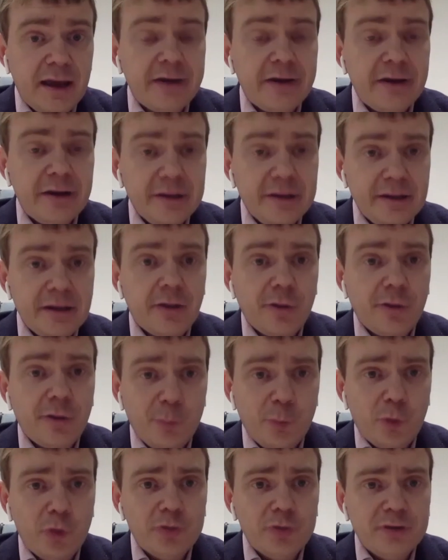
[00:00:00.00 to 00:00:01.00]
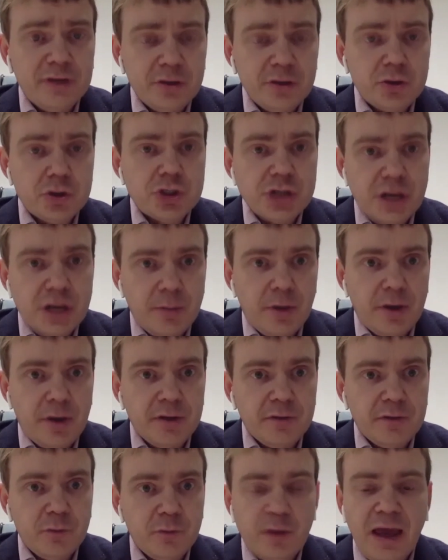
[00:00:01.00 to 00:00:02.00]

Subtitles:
analytics support into ShareMind.